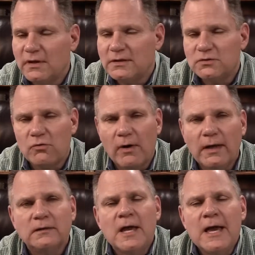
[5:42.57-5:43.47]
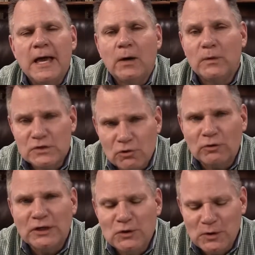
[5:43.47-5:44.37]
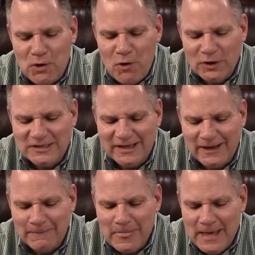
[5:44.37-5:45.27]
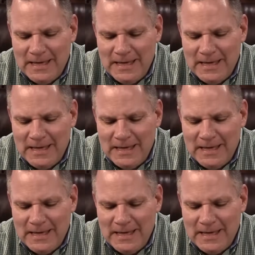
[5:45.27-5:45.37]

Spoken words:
that's great, and we certainly do encourage that.